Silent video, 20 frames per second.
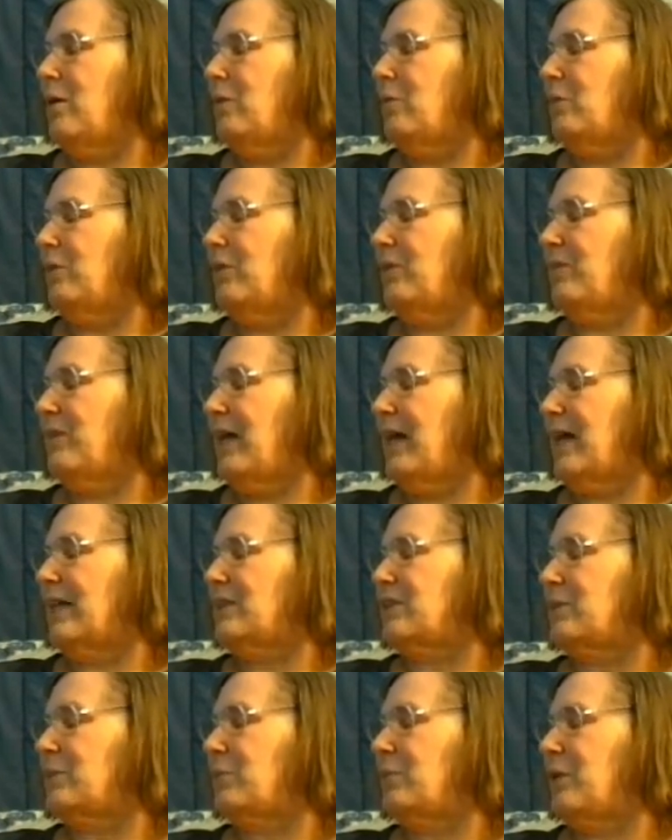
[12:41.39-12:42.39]
with
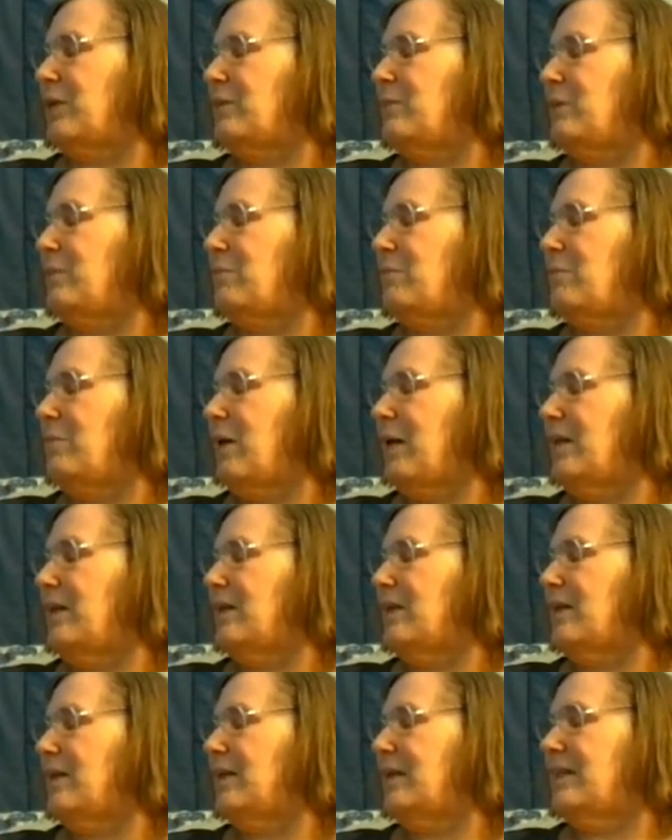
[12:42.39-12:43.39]
flax or Rami might
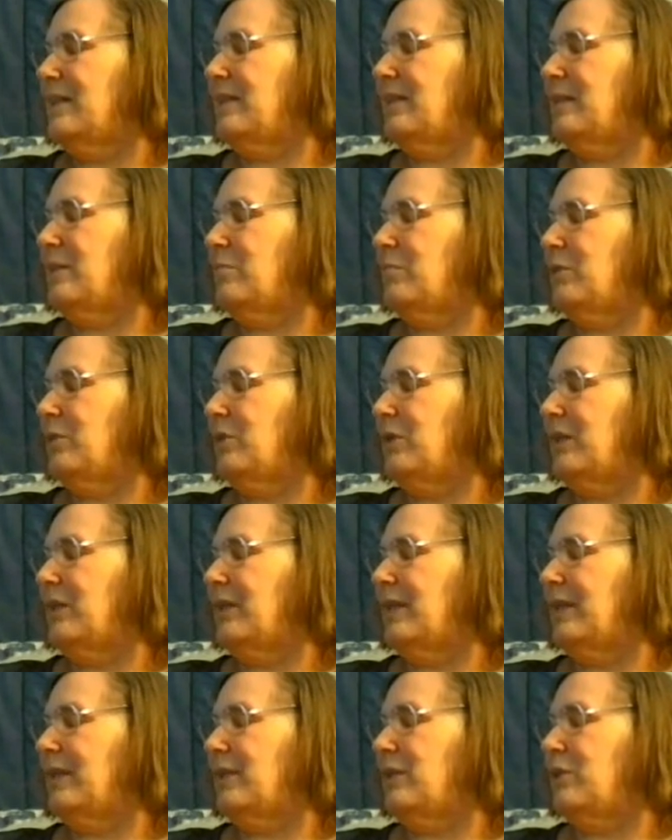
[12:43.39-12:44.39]
not end up looking
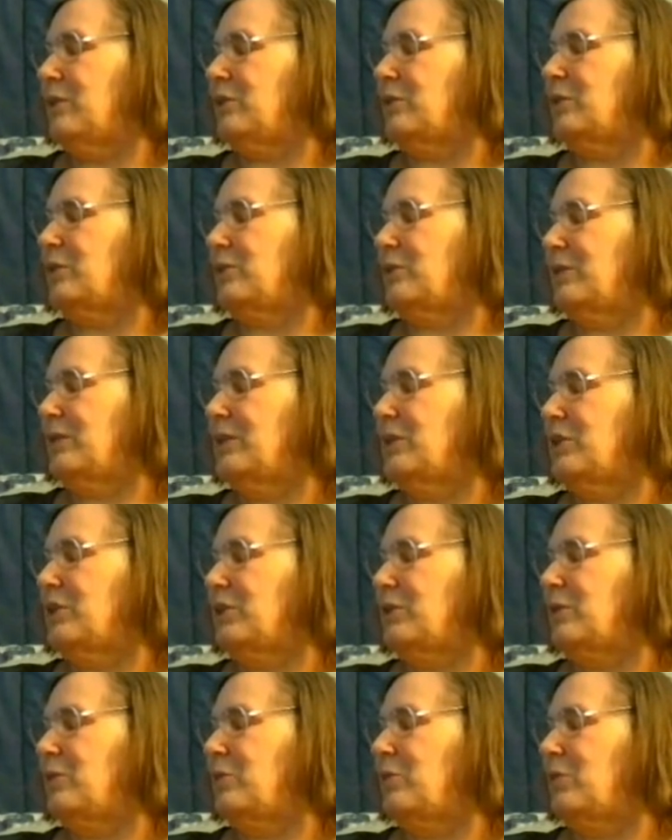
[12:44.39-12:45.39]
like your
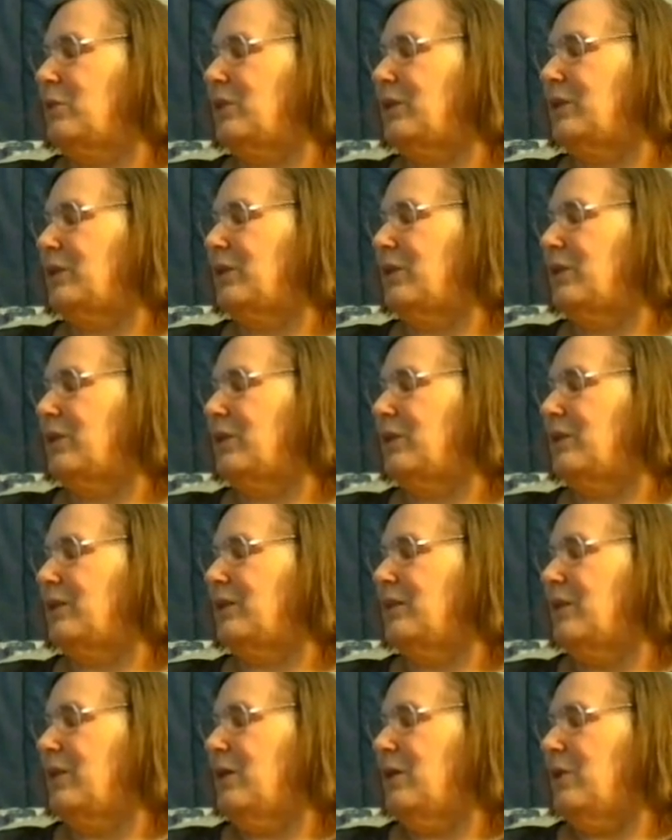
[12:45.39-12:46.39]
traditional woolen
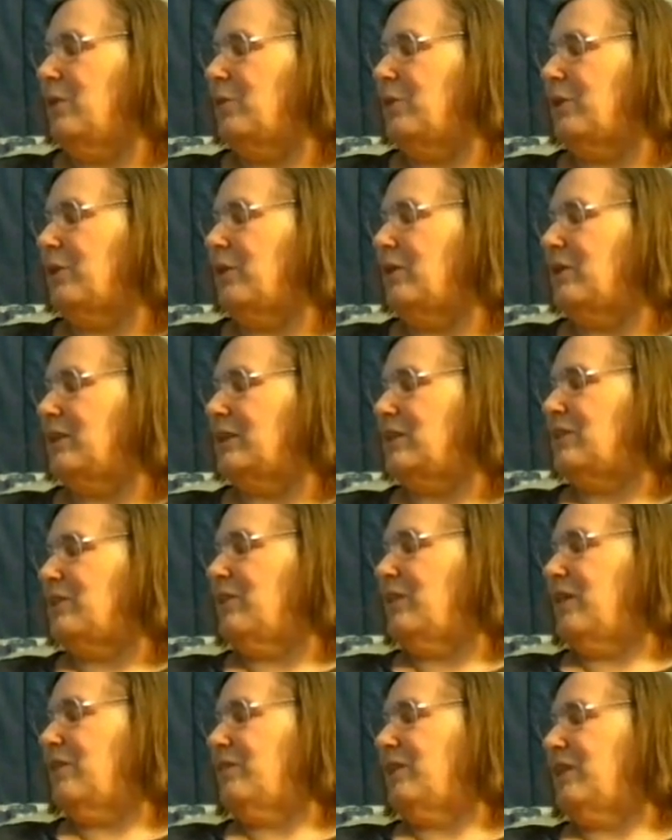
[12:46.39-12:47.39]
yarn with all its
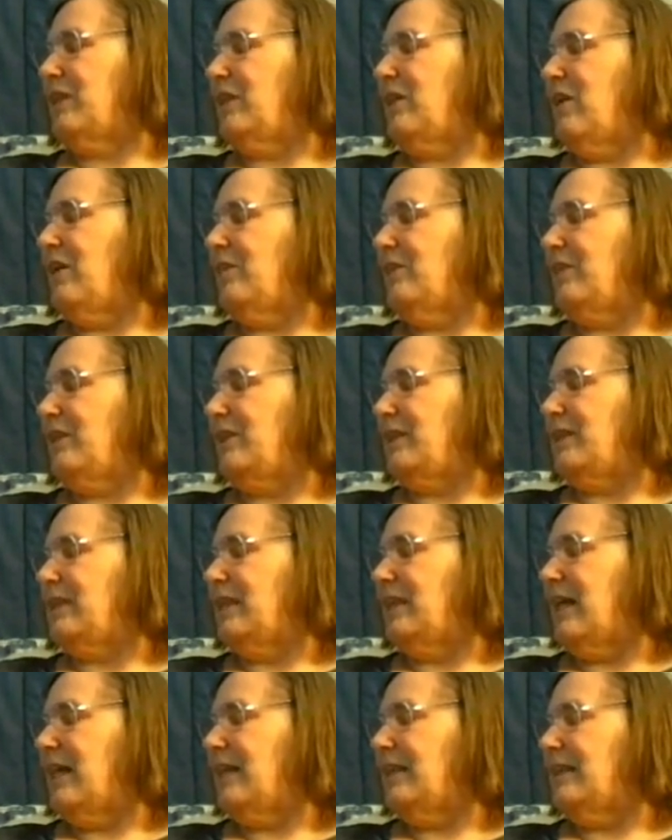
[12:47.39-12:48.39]
fluffy
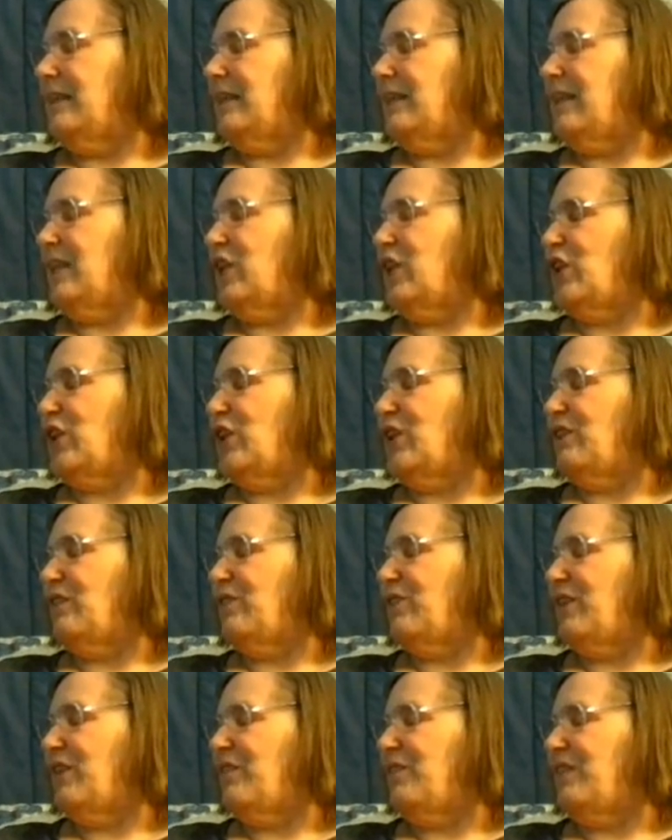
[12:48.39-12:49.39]

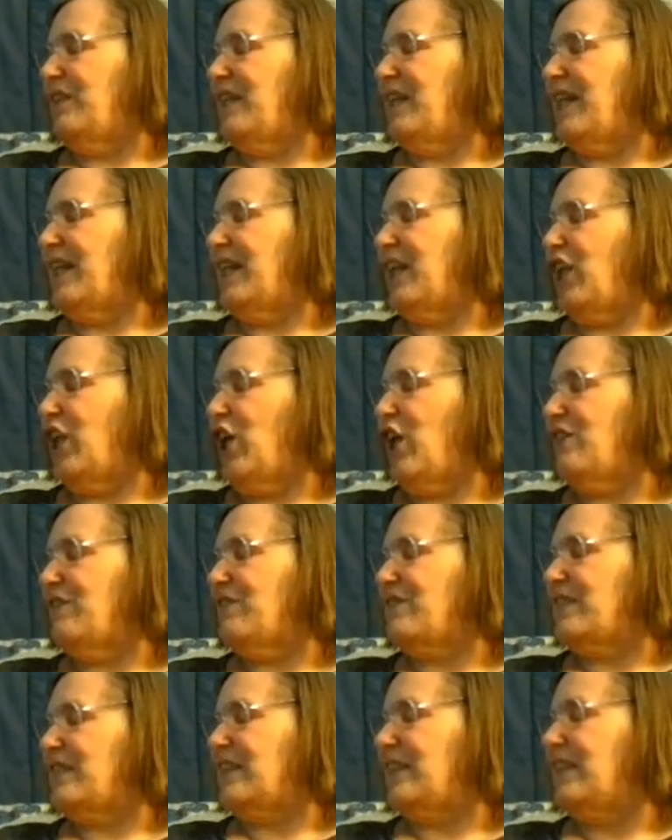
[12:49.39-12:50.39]
and
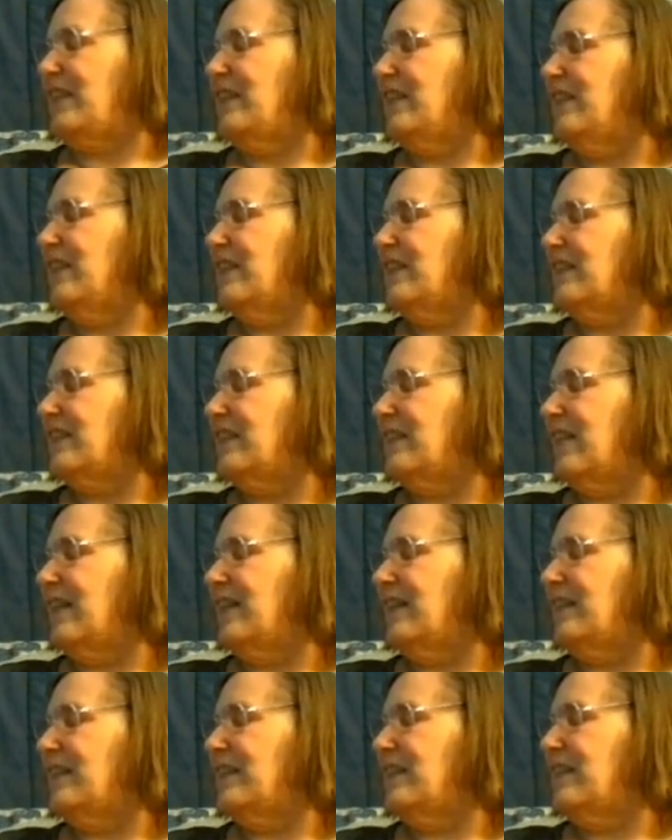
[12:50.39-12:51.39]
lofty
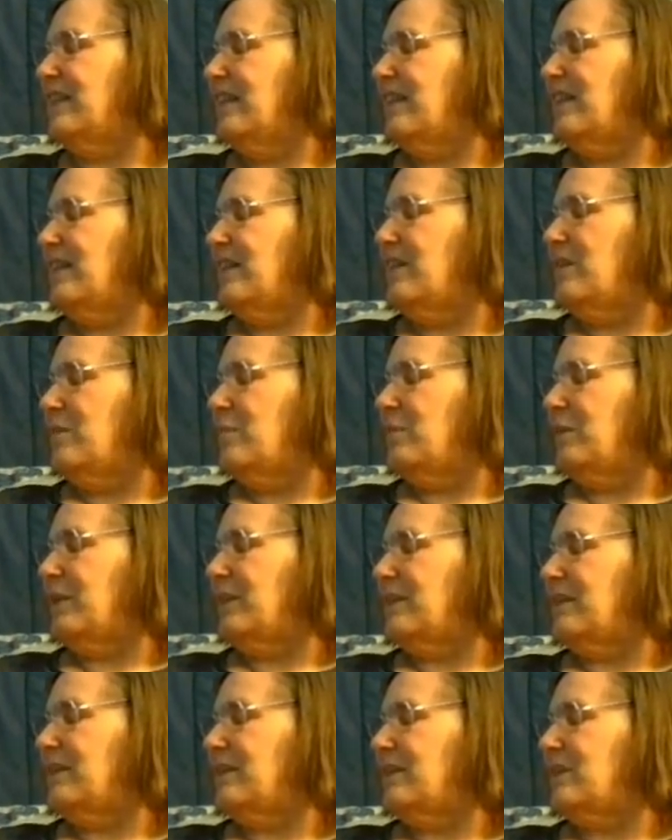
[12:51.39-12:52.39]
delight,
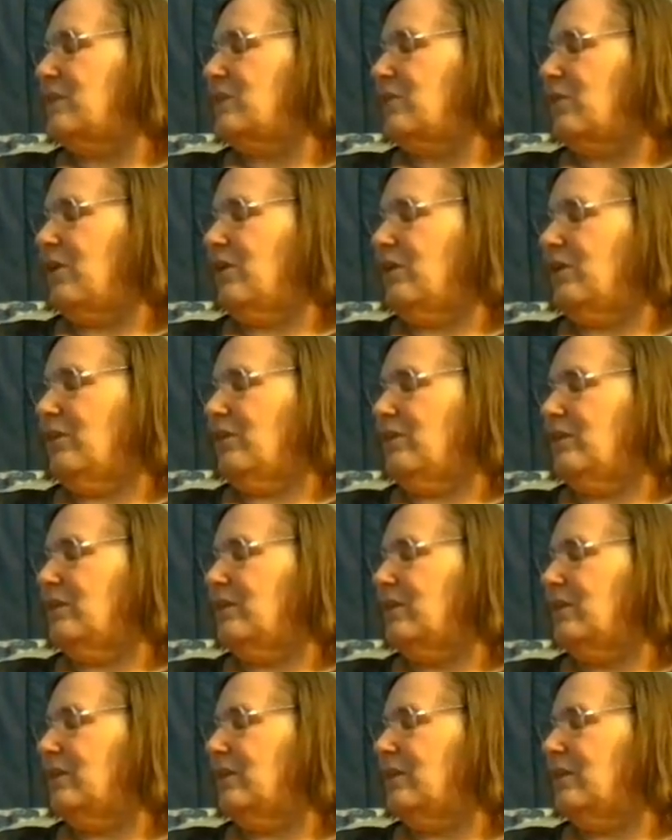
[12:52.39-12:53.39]
because of the stronger
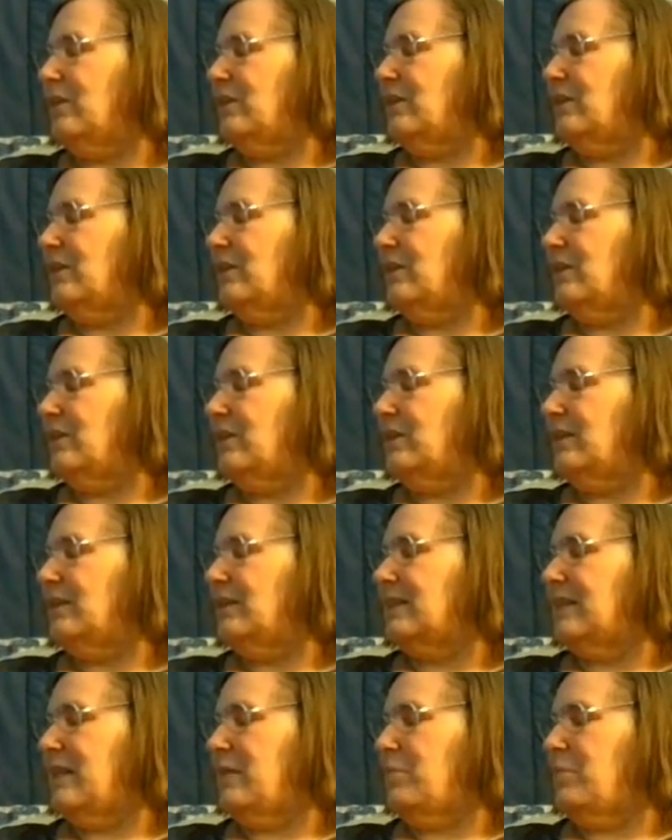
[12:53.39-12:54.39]

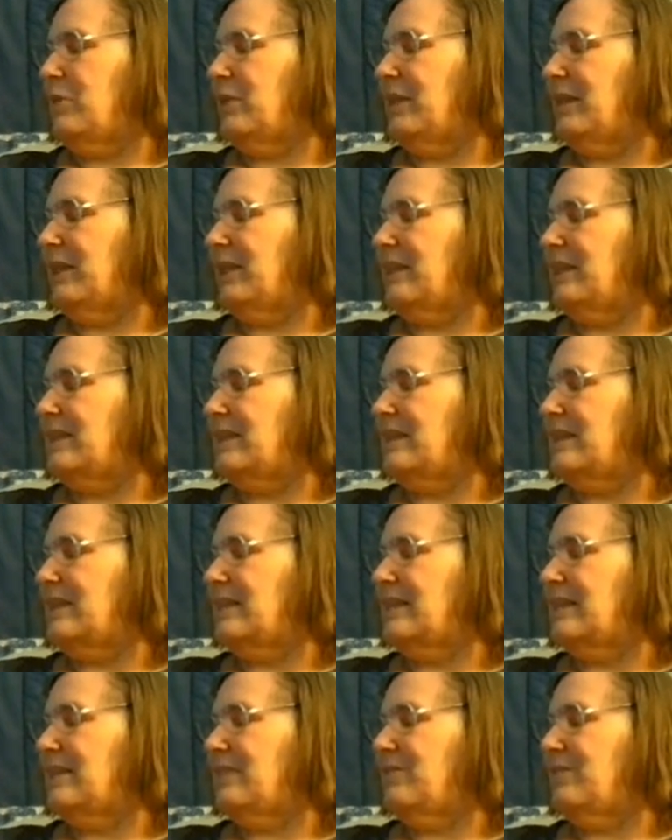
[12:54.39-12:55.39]
staple length and
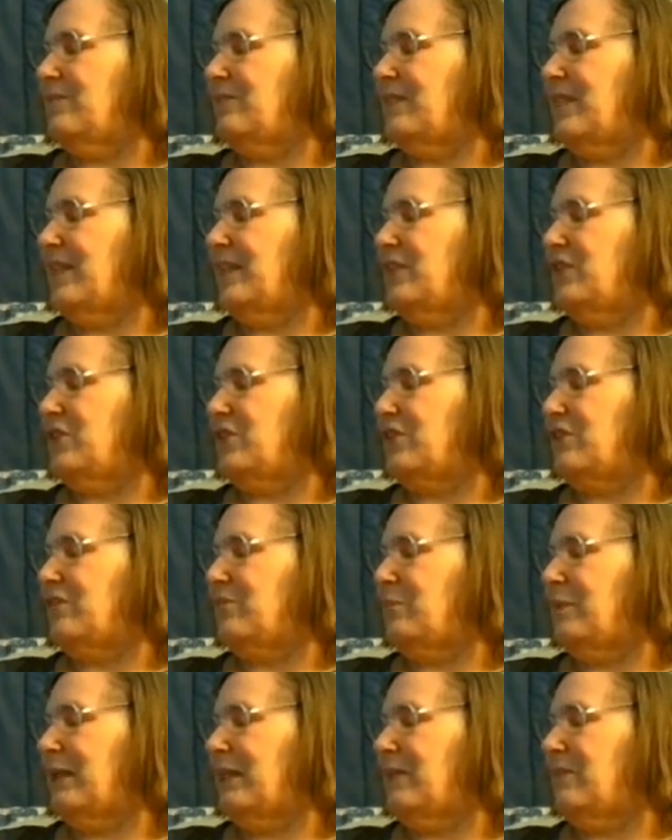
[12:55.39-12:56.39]
stiff nature
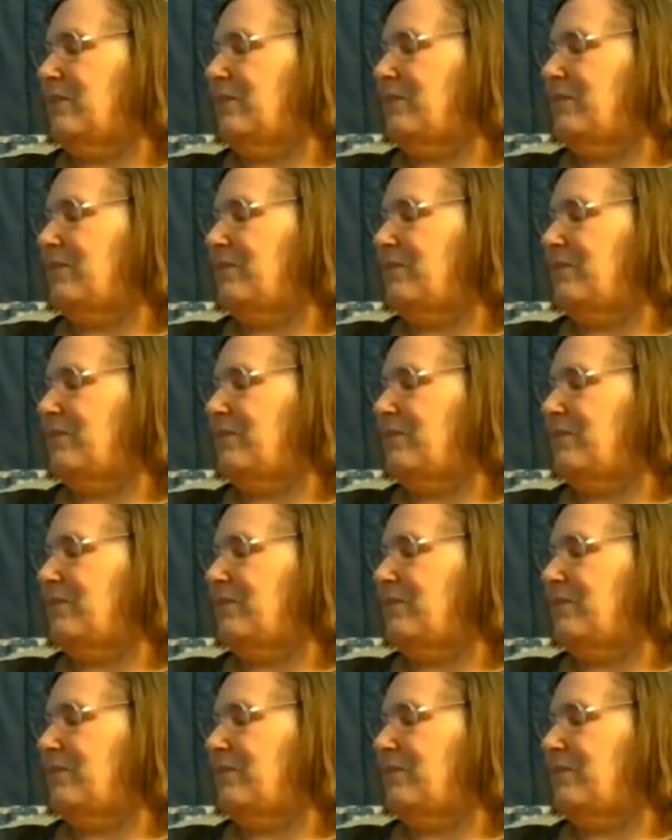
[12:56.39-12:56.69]
of plant